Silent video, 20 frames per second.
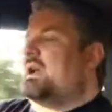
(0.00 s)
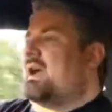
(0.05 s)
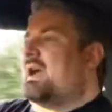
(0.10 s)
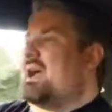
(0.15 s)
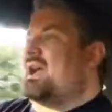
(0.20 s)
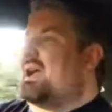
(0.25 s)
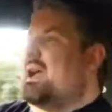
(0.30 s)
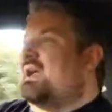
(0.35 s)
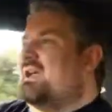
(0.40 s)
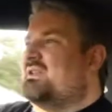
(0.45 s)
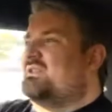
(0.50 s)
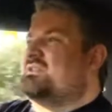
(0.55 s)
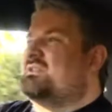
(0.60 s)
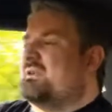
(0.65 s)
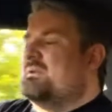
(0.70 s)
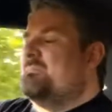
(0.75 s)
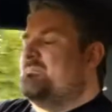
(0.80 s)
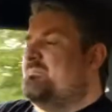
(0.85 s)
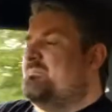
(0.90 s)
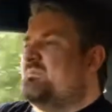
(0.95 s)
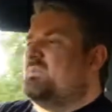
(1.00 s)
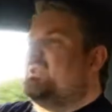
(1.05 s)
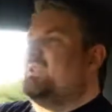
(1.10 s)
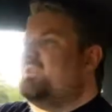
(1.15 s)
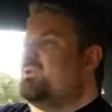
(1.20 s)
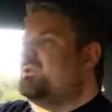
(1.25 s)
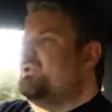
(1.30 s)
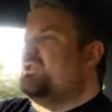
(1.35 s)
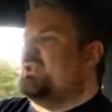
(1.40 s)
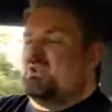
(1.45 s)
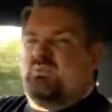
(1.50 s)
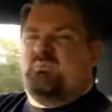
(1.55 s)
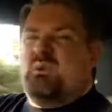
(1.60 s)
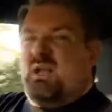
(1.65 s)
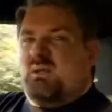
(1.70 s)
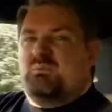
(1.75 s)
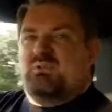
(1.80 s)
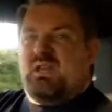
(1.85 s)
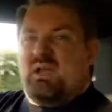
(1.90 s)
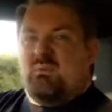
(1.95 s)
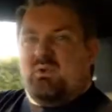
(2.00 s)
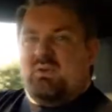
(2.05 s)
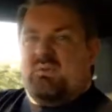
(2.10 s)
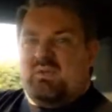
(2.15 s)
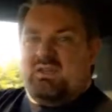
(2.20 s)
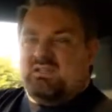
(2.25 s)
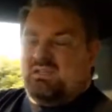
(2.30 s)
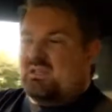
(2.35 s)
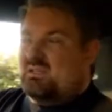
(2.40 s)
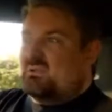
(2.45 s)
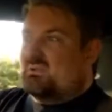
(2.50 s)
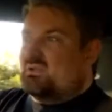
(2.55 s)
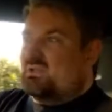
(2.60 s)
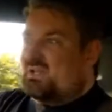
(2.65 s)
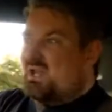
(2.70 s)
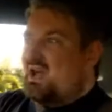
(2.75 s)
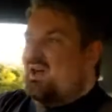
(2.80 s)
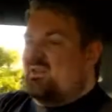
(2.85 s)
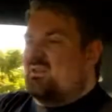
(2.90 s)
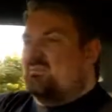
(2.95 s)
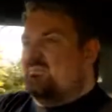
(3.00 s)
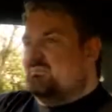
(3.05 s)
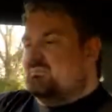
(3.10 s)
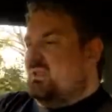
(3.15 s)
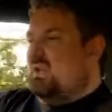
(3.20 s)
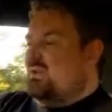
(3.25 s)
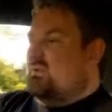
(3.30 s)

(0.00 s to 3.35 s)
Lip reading: and you should be able to get one of these under a ton.